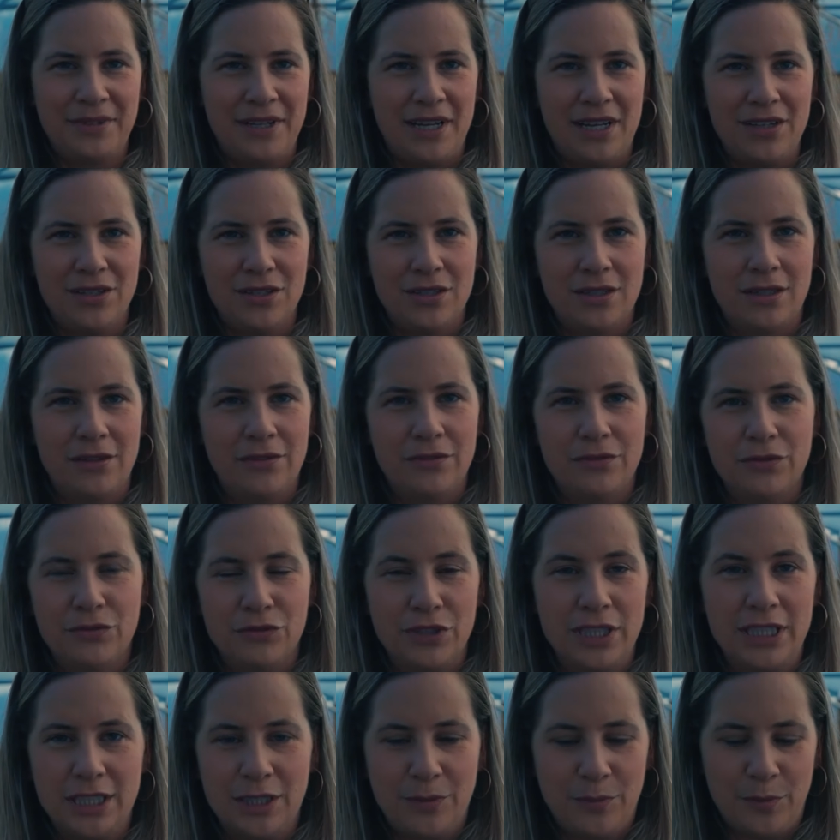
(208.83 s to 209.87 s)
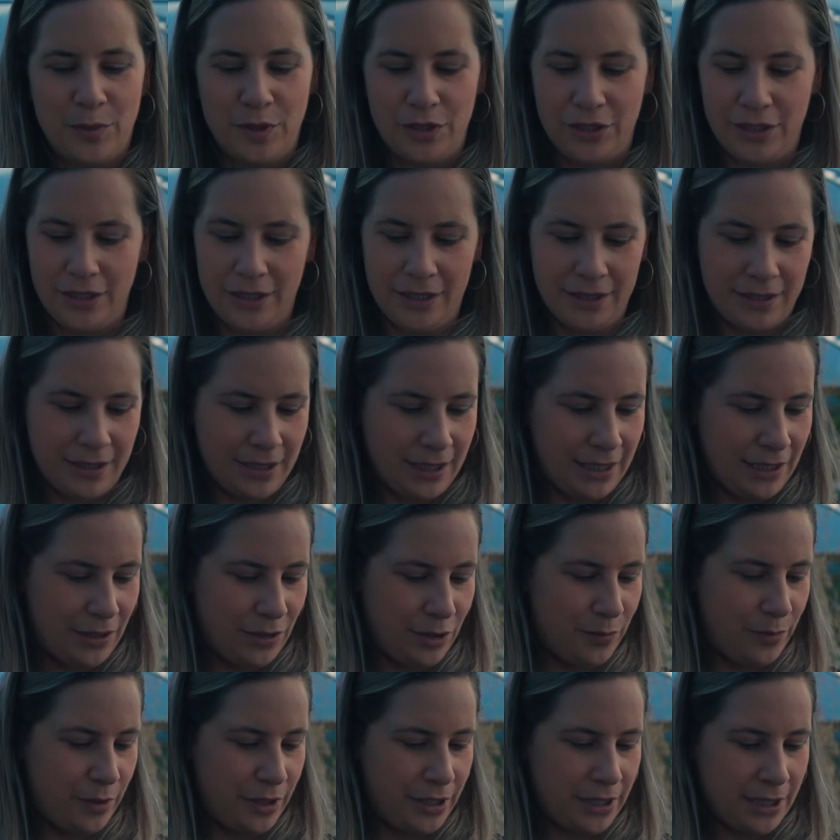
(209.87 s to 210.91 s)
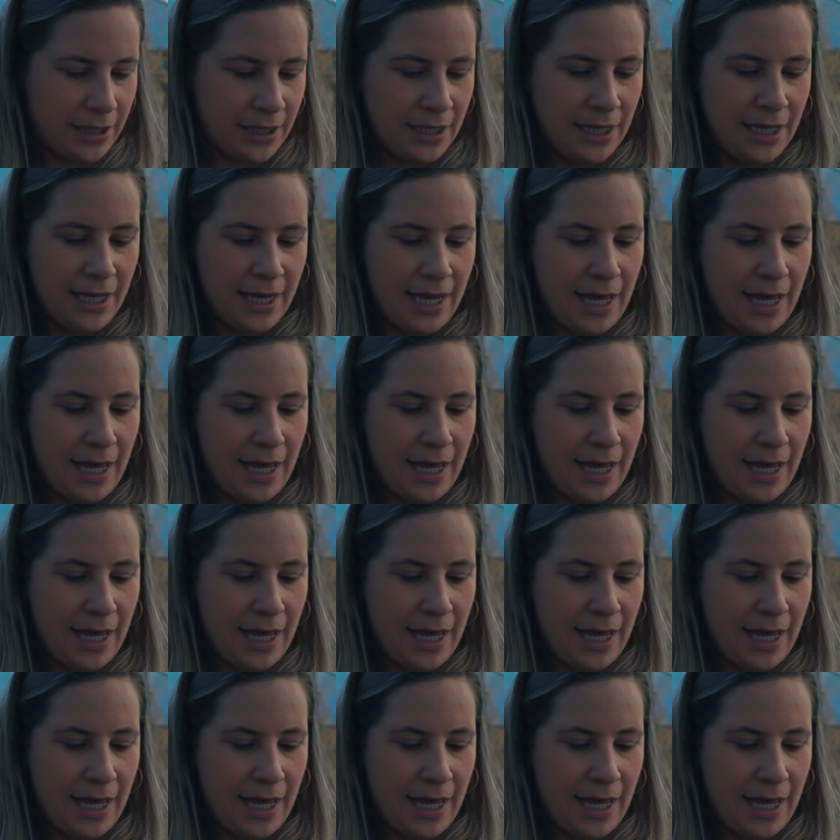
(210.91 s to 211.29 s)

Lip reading: I just love reading about it, hearing about it.